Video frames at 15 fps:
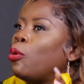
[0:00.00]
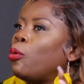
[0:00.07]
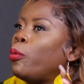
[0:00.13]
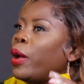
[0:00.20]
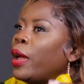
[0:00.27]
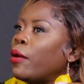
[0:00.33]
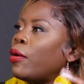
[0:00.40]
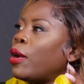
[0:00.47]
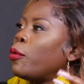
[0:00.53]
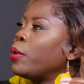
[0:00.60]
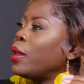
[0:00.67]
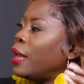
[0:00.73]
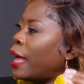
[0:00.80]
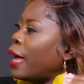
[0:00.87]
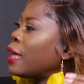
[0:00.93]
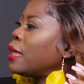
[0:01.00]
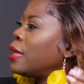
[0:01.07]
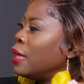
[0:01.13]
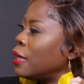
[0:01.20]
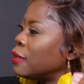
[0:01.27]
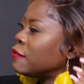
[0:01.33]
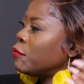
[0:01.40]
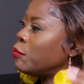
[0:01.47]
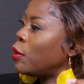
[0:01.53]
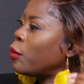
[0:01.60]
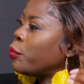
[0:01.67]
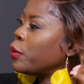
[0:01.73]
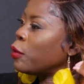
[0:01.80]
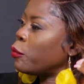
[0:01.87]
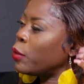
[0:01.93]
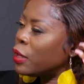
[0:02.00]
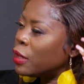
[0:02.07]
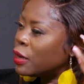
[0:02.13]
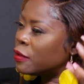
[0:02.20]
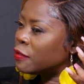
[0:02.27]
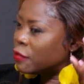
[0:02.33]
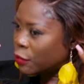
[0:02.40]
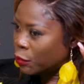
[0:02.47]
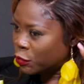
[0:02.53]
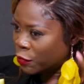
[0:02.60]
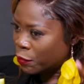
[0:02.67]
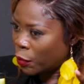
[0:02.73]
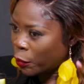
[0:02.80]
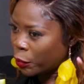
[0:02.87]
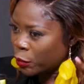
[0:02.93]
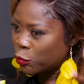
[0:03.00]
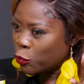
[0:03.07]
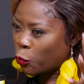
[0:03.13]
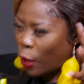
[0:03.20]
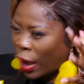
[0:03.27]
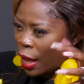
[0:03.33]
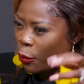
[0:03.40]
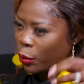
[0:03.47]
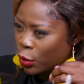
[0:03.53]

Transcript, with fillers: Where are we lacking as Zimbabwe? Where is the Zimbabwe? Why are